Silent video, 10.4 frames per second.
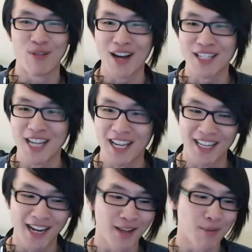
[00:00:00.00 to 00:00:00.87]
without
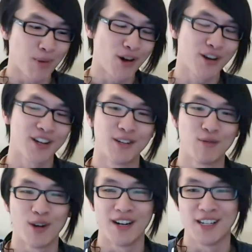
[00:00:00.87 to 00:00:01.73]
taking it out of your pocket,
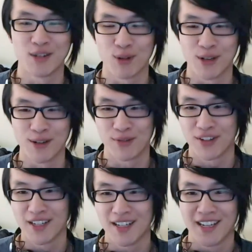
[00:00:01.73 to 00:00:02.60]
whereas with
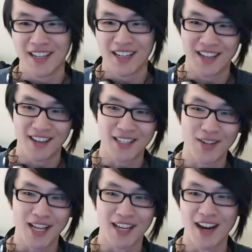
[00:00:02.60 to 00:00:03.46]
uh,
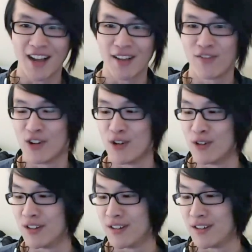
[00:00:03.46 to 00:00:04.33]
something like an
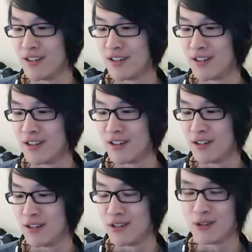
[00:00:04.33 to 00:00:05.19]
iPhone, you know,
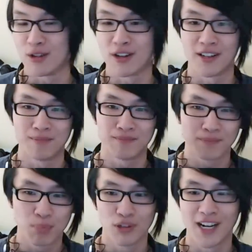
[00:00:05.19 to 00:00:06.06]
you've got to
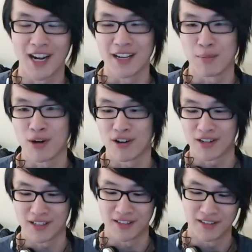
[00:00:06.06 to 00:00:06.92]
pull it out of your
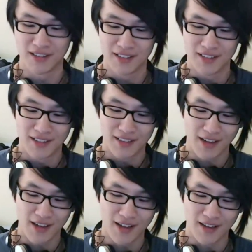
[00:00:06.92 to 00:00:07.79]
pocket and
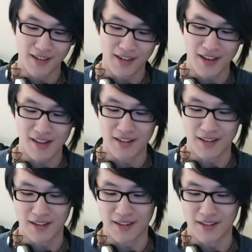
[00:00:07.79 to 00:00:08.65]

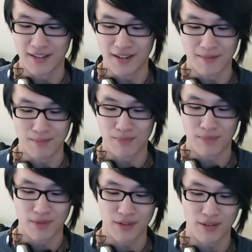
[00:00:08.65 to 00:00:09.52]
and and um,
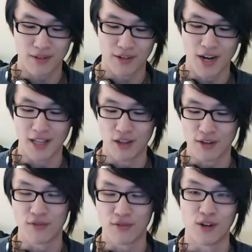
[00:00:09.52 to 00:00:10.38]
you know,
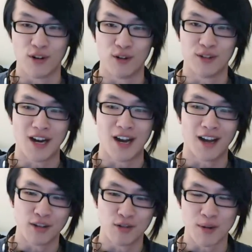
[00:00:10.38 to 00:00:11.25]
unlock the phone. I,
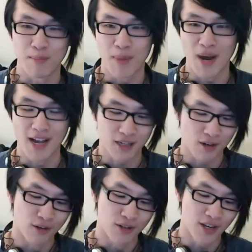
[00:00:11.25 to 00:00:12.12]
I use a
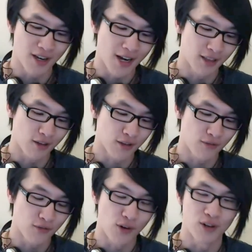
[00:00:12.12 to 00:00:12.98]
passcode. You've got to unlock
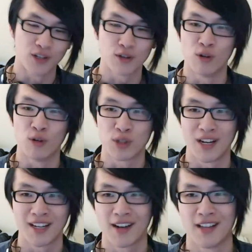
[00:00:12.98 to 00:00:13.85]
the phone and do all
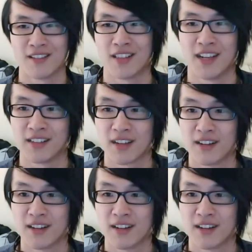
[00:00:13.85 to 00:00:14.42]
kinds of things.